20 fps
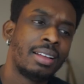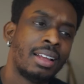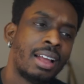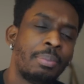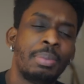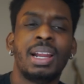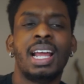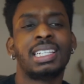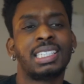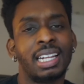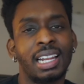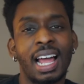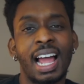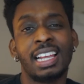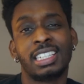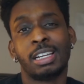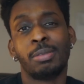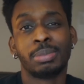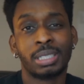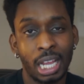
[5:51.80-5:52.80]
I mean, that's a lie.
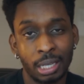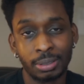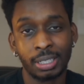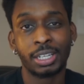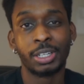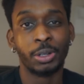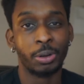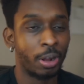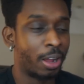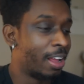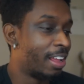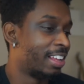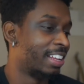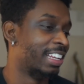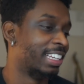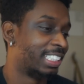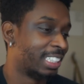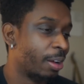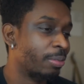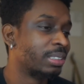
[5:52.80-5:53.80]
Sometimes I
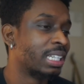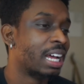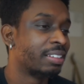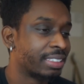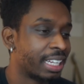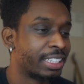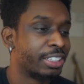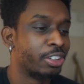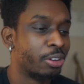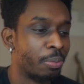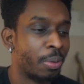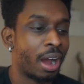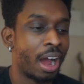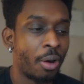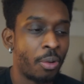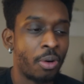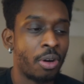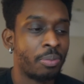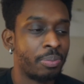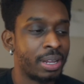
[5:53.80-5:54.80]
do. Sometimes I do, but I
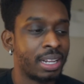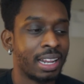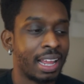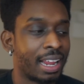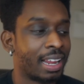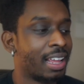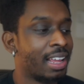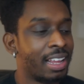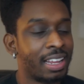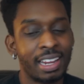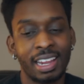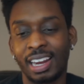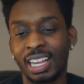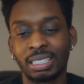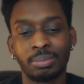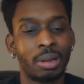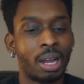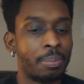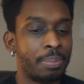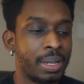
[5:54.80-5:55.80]
won't be like, yeah, that's
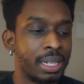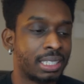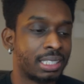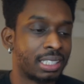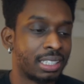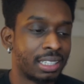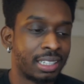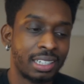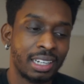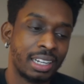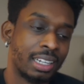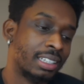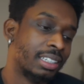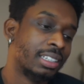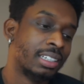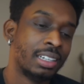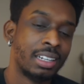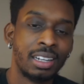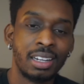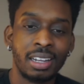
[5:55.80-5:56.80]
my bitch. Yeah,
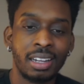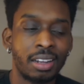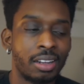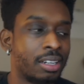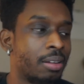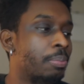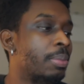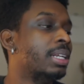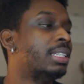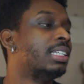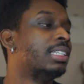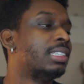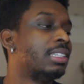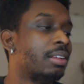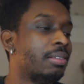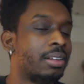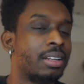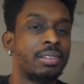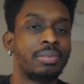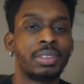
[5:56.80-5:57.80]
the bitches,
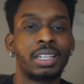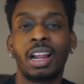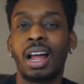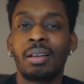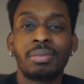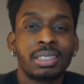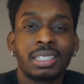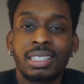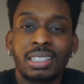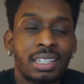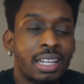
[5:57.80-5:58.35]
you know what I'm saying?